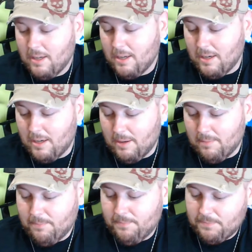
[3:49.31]

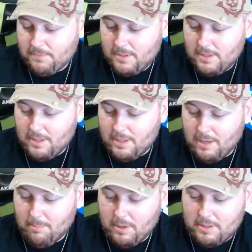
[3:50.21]

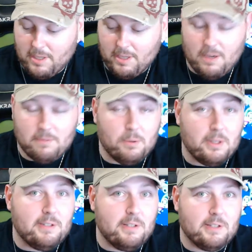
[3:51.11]
But yeah, after all
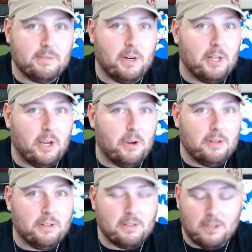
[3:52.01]
these years, I finally own
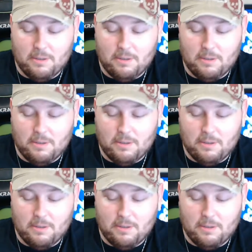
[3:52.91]
it.